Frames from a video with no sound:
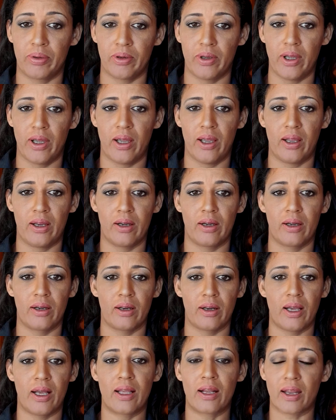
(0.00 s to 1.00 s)
and
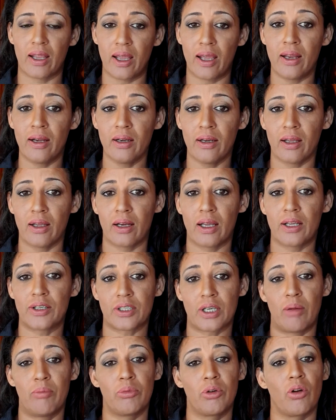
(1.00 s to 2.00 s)
I ran and I
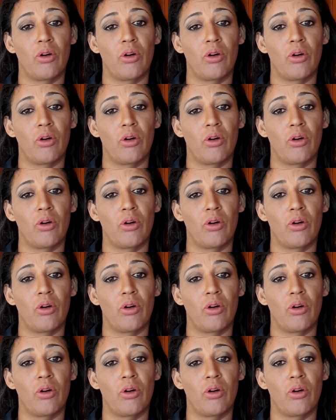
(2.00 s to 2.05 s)
jumped